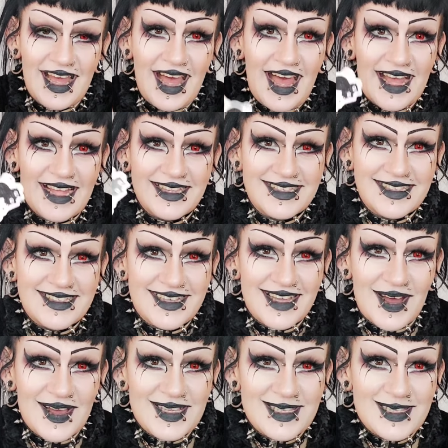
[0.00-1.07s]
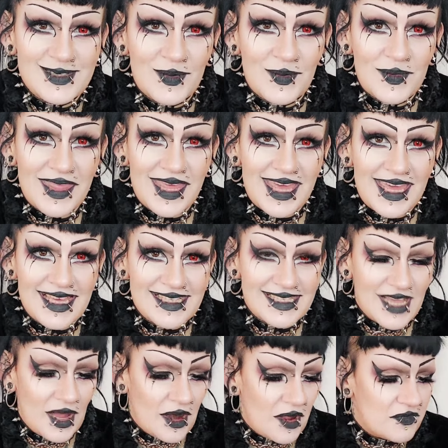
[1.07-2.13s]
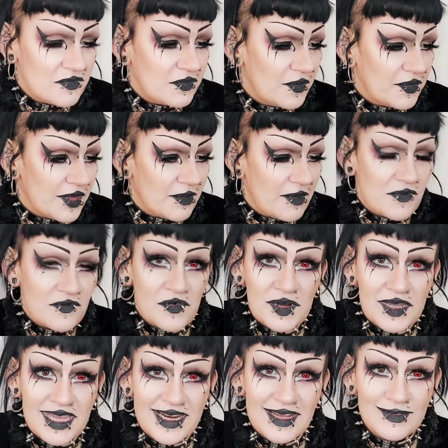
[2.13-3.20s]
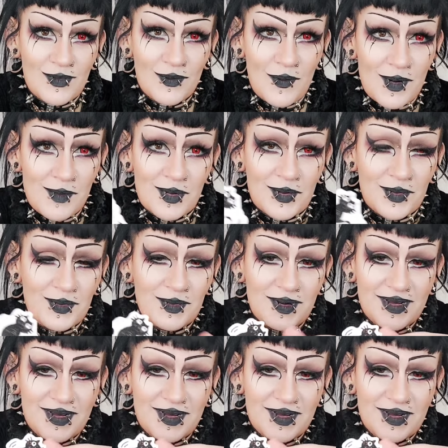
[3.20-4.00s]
And I saw these and I thought they were freaking adorable.